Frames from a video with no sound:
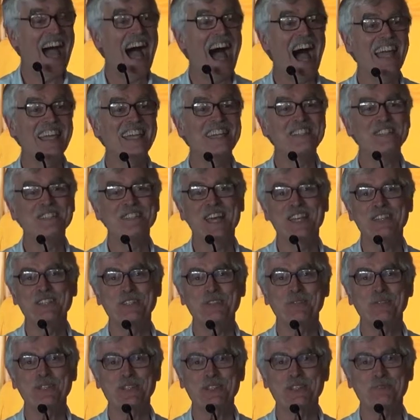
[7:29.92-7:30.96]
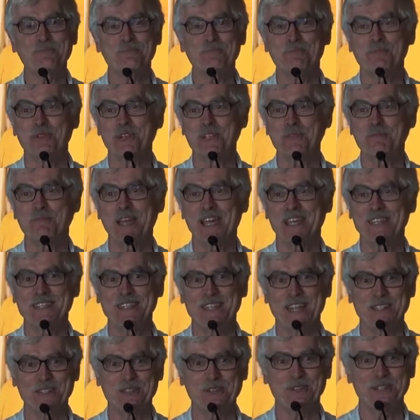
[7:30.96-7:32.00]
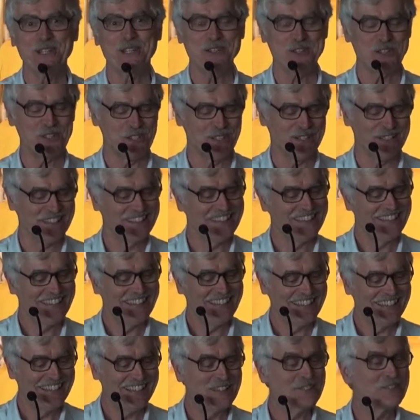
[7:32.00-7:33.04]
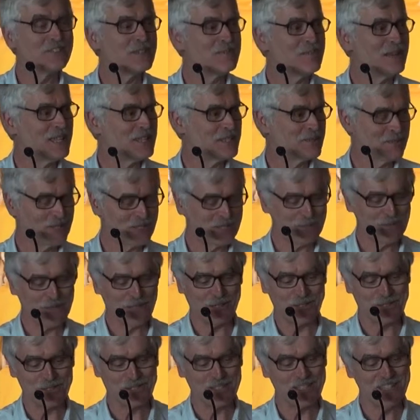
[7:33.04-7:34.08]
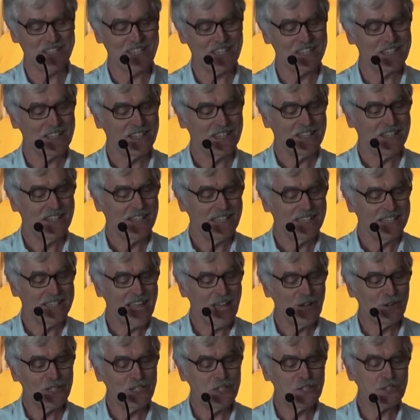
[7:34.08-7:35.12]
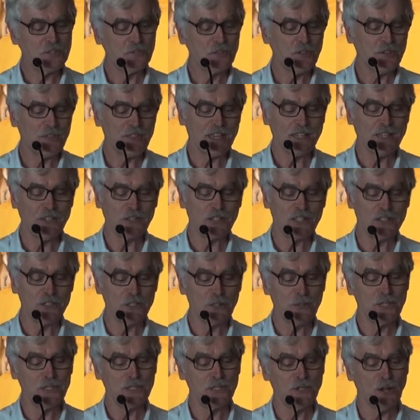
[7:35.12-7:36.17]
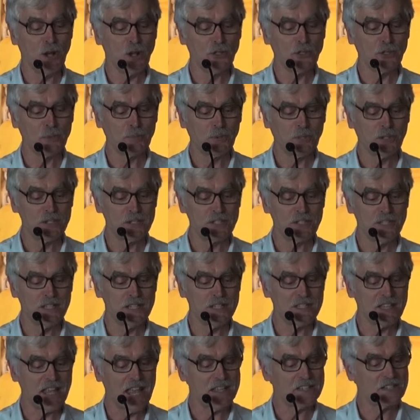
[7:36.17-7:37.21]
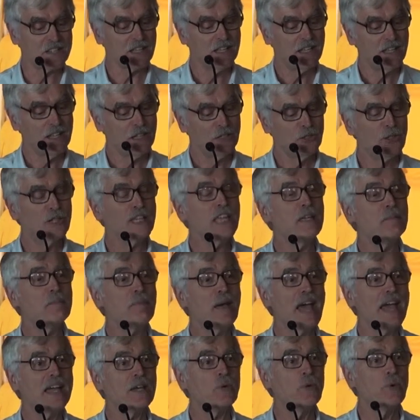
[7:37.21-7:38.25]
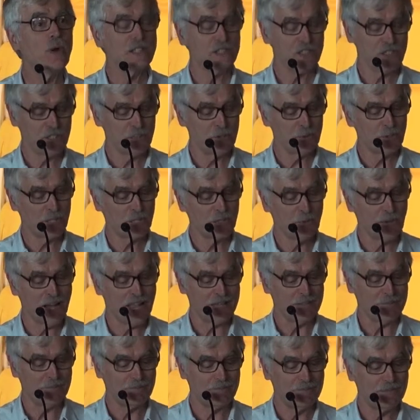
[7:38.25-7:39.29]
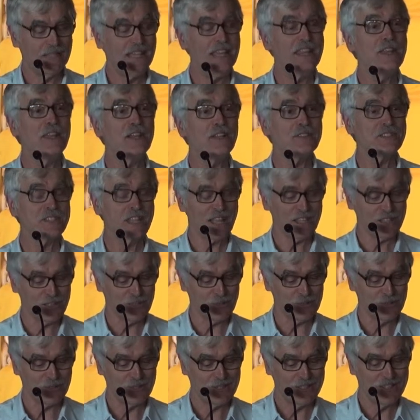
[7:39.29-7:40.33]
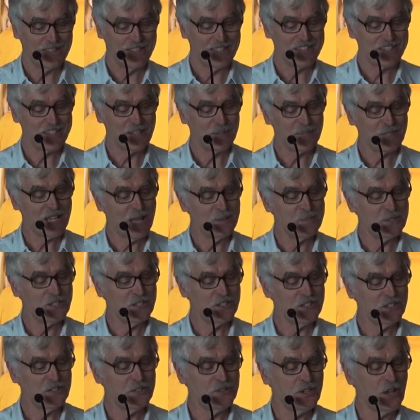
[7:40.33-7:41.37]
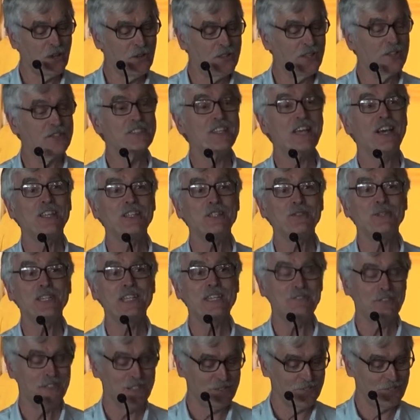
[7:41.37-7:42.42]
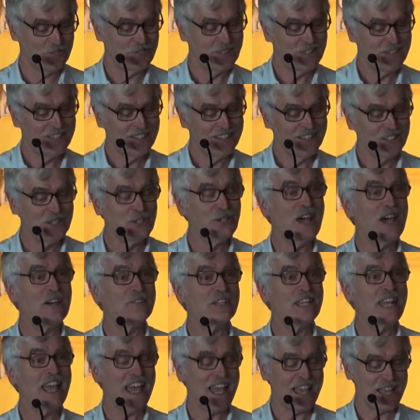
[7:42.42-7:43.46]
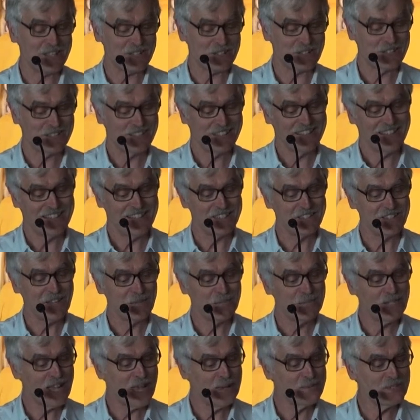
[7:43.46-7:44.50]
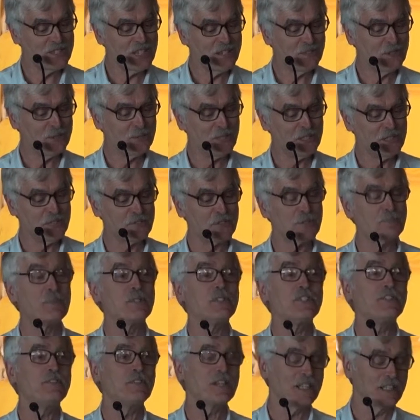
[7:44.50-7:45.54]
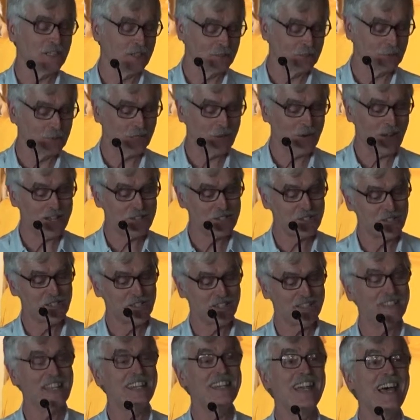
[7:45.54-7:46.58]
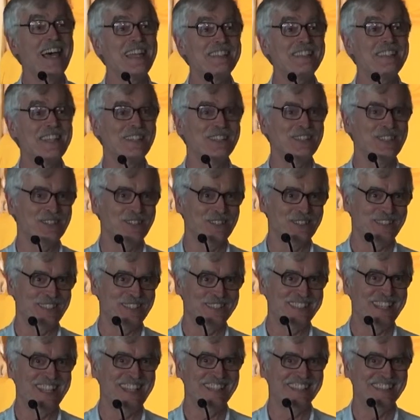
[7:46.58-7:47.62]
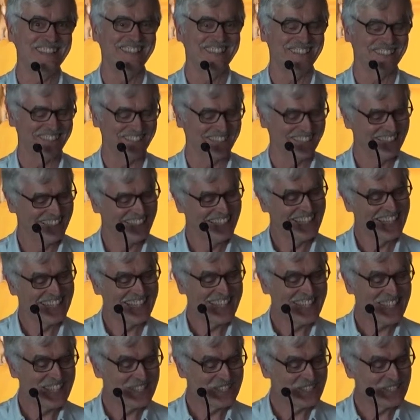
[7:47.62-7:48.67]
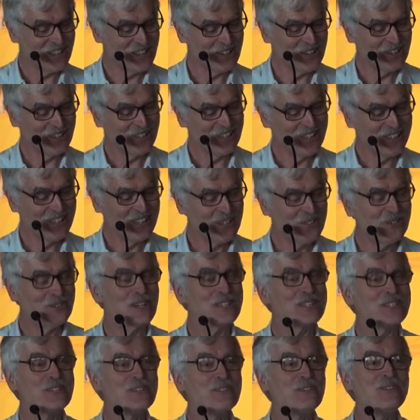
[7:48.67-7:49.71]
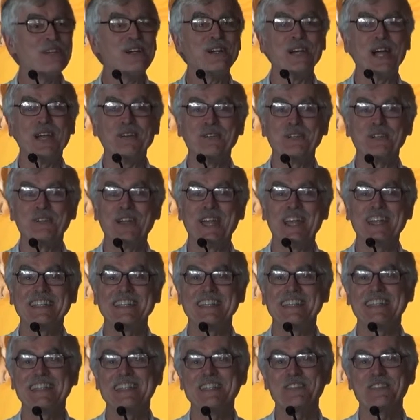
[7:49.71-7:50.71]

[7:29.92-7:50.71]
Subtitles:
I intend to respect that tradition of commencement speakers. He says, now a useful thing you can do with an older person is ask, looking back, what do you regret? And they'll tell you. Sometimes, as you know, they'll tell you even if you haven't asked. And sometimes even when you specifically requested that they not tell you, they'll tell you. So, what do I regret?